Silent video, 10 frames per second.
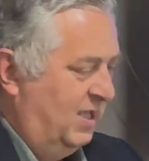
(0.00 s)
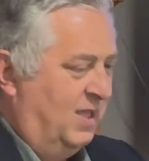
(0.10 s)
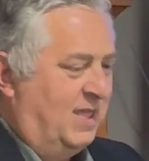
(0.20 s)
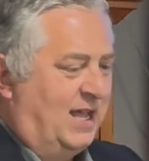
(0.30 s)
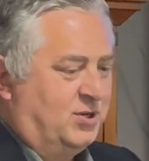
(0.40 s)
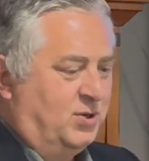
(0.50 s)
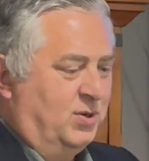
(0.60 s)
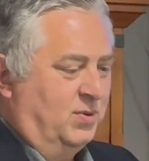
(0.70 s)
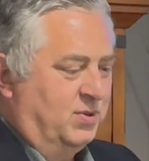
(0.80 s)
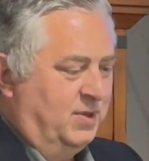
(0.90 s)
that
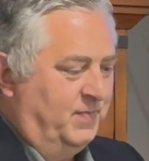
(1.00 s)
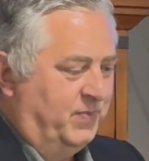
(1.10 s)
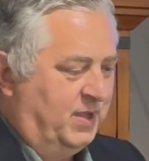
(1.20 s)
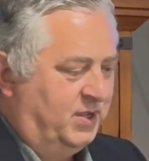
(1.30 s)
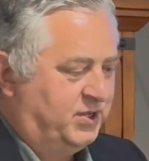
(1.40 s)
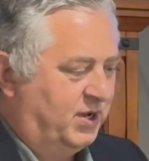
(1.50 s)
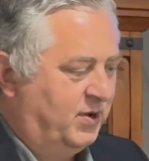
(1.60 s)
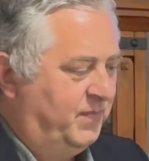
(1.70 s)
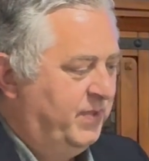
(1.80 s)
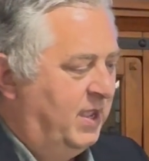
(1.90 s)
truth.
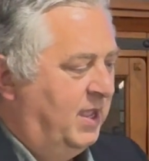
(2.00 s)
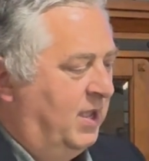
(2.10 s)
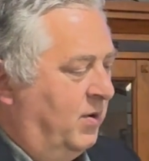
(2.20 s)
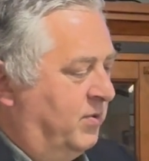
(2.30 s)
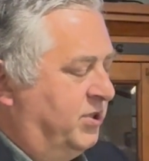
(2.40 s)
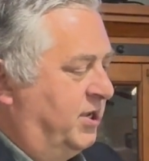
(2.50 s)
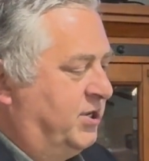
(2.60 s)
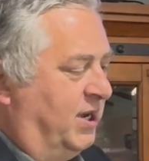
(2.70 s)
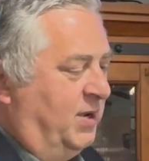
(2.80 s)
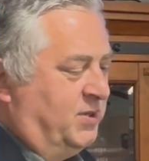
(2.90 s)
So the
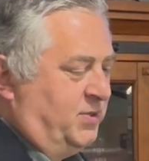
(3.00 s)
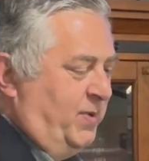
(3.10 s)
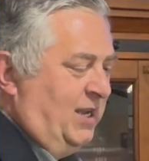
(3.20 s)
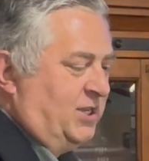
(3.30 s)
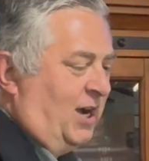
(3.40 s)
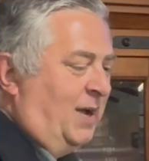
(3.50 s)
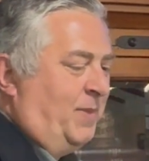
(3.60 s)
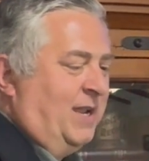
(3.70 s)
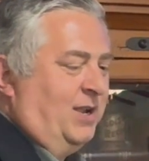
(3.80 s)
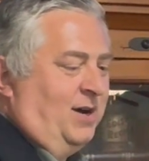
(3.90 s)
being taught
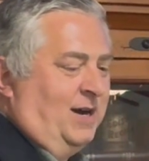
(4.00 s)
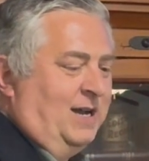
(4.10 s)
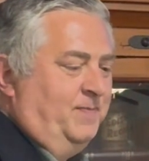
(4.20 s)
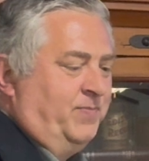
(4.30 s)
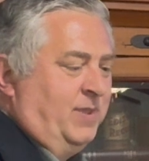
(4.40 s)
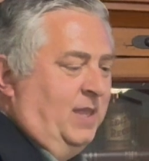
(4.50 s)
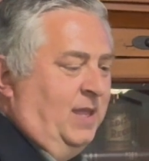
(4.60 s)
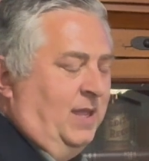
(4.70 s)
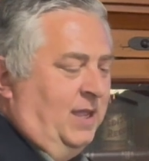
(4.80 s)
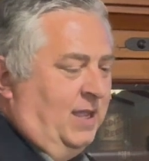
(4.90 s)
by God
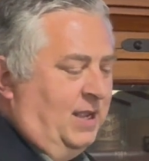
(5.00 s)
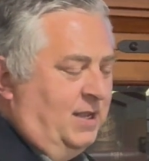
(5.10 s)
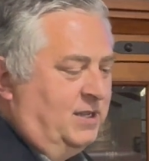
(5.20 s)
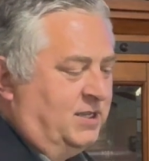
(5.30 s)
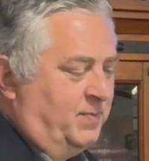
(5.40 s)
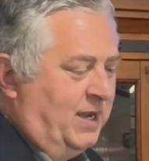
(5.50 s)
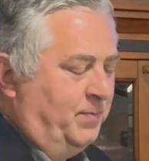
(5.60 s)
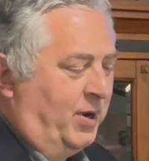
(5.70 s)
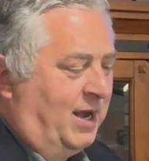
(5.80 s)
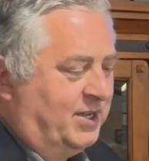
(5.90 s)
is being
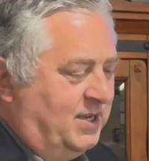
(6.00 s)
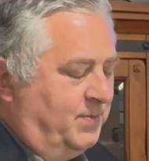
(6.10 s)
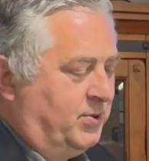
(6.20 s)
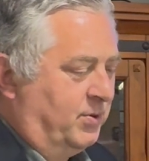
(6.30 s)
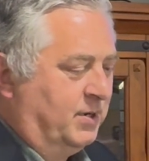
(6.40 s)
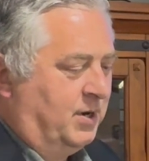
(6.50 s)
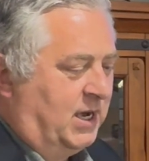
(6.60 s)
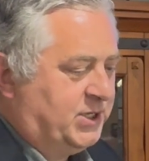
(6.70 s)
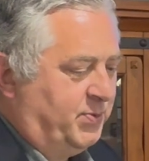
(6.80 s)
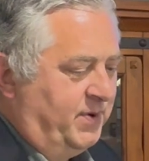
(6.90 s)
positive toward
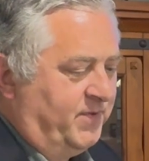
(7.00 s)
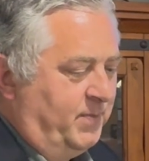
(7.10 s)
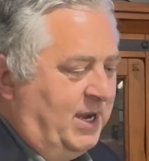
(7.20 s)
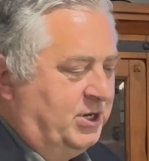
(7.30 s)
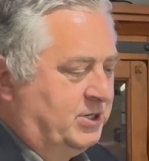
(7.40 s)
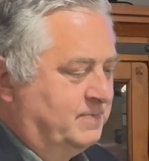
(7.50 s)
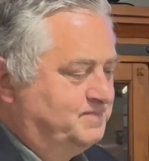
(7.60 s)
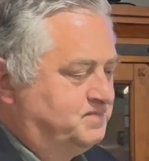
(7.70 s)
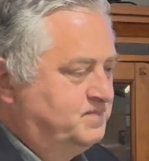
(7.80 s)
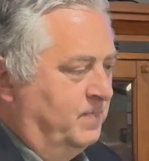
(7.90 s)
gospel information,
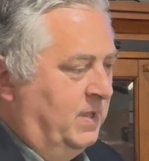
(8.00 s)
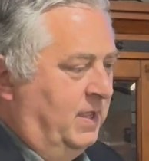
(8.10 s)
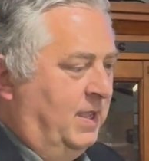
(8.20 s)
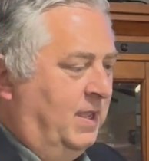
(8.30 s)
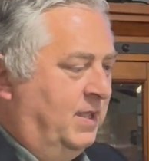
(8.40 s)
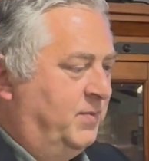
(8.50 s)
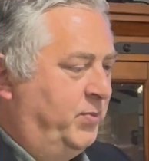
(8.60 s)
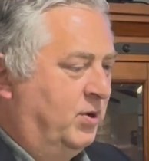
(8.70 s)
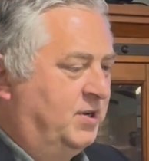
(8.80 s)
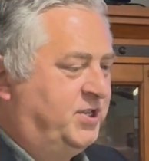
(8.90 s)
pure and